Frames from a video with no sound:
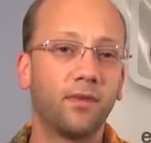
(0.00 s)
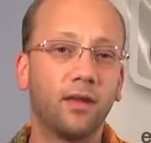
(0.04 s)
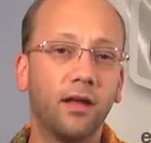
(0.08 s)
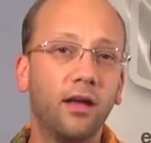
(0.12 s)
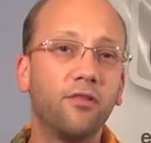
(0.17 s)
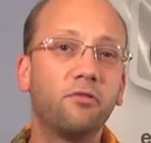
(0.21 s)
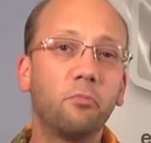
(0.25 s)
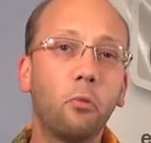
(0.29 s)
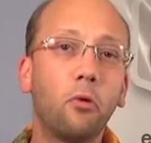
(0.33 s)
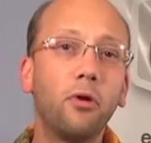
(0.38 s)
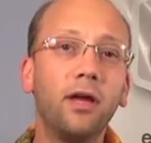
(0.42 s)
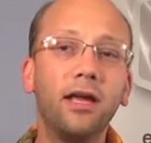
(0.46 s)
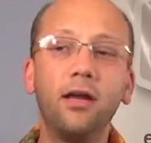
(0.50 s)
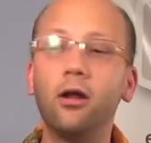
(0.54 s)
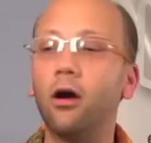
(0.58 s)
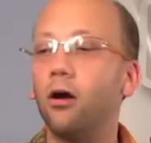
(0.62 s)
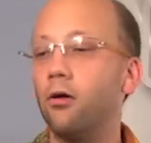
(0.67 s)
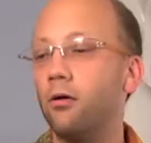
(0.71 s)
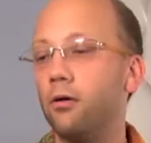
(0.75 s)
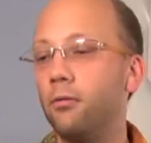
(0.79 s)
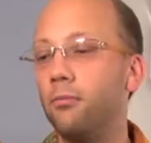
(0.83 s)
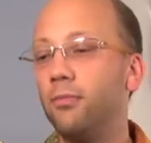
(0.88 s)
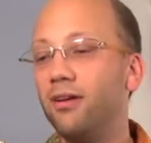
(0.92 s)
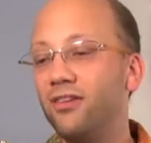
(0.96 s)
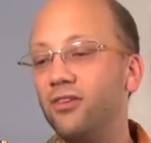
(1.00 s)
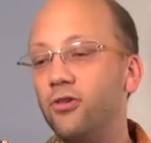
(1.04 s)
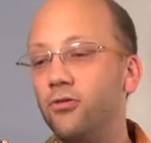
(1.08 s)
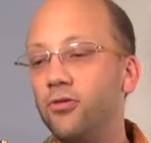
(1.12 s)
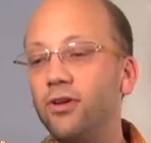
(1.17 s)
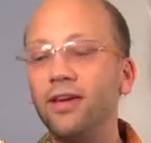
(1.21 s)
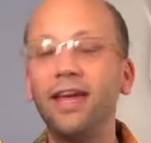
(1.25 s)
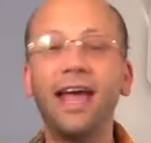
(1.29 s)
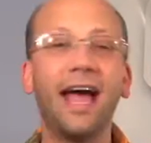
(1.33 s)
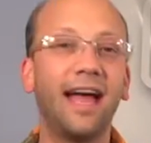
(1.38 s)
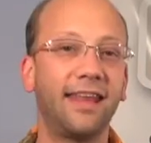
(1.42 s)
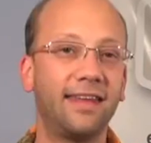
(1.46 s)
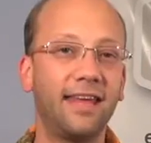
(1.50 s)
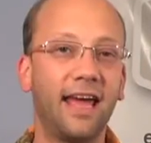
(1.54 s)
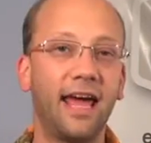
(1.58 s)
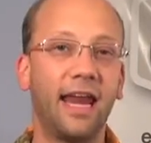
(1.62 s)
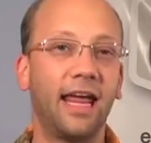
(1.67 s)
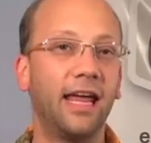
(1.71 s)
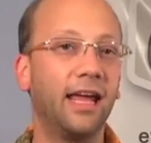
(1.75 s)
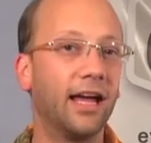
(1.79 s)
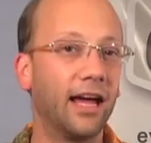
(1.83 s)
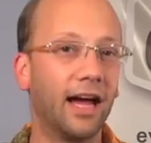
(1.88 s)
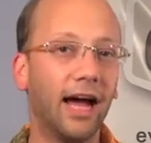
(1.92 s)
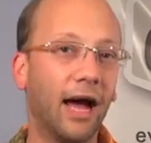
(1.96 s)
it's a mojito, but it's using Cat
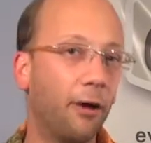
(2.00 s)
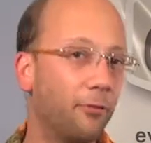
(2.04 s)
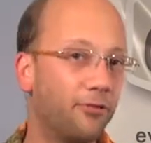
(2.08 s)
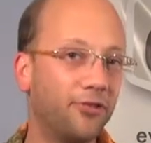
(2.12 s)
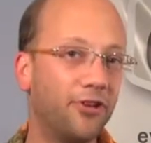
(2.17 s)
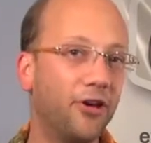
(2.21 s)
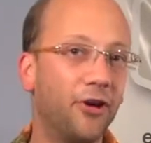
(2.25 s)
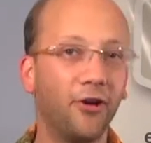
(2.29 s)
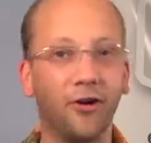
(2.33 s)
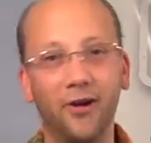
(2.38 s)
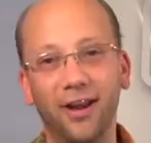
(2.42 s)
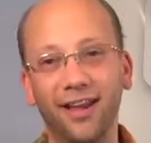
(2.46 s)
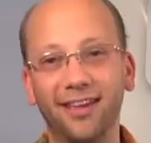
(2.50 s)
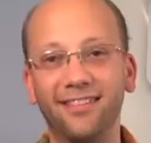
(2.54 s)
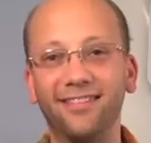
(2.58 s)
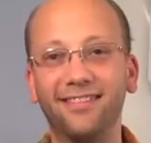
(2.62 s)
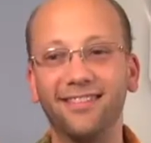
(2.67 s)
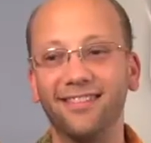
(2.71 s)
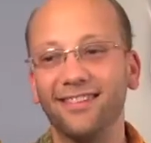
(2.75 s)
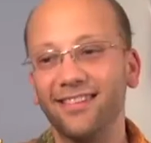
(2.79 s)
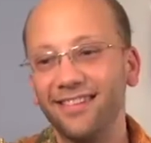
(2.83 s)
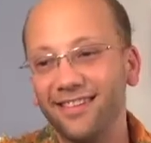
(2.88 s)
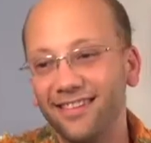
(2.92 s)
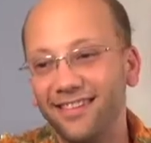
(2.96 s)
Daddy. I was curious,